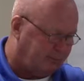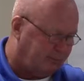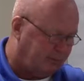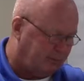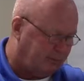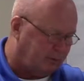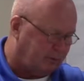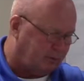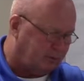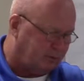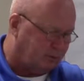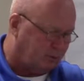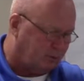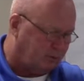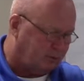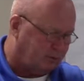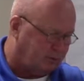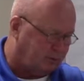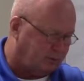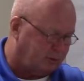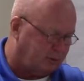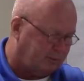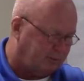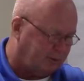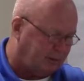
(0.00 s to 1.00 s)
from their source
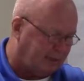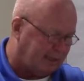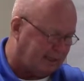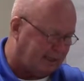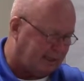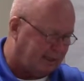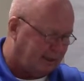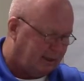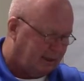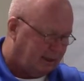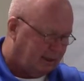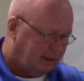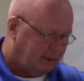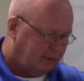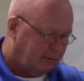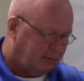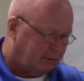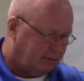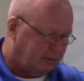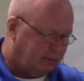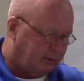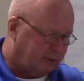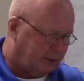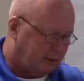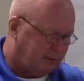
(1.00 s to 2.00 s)
and supply to
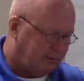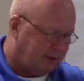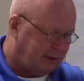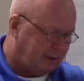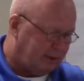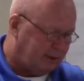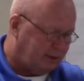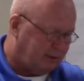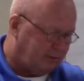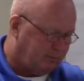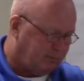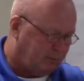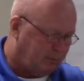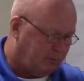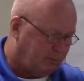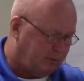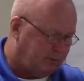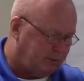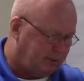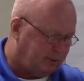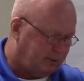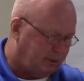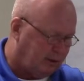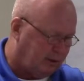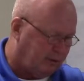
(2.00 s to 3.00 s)
the termination
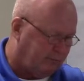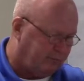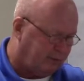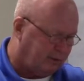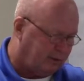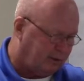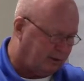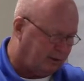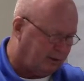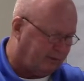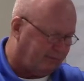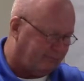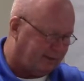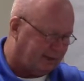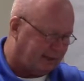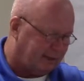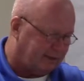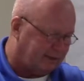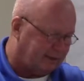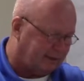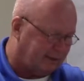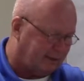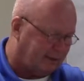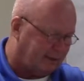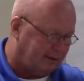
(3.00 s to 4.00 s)
points in the overcurrent device
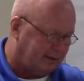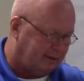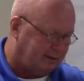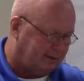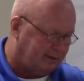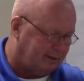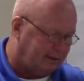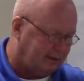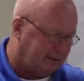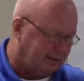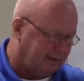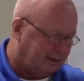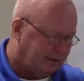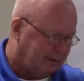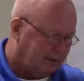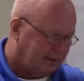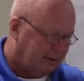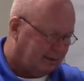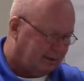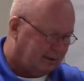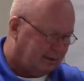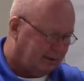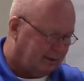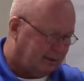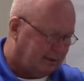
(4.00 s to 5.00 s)
cannot exceed,
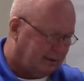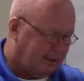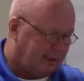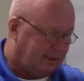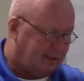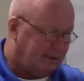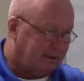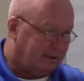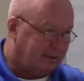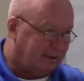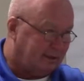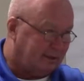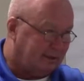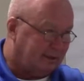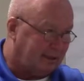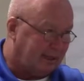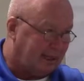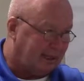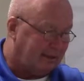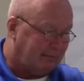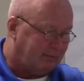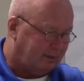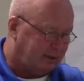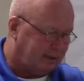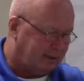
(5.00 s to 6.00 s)
okay, the
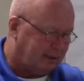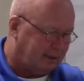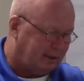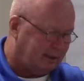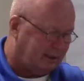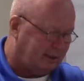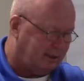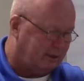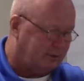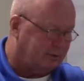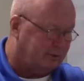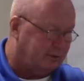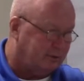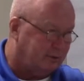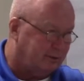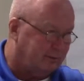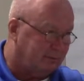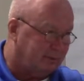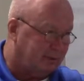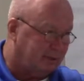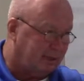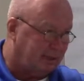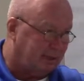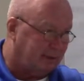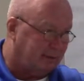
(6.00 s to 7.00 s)
conductors
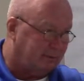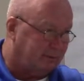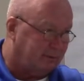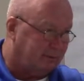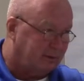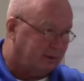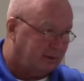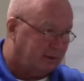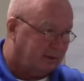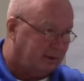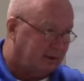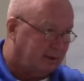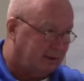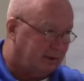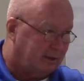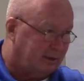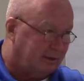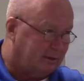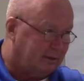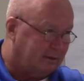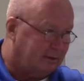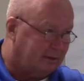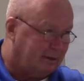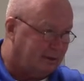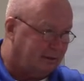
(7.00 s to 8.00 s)
themselves
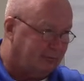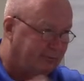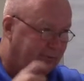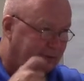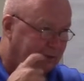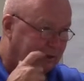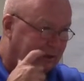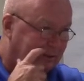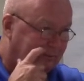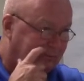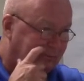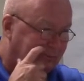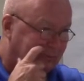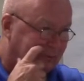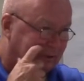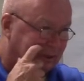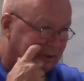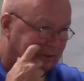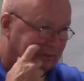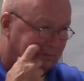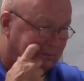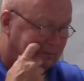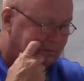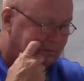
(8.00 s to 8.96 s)
cannot exceed over 10 foot.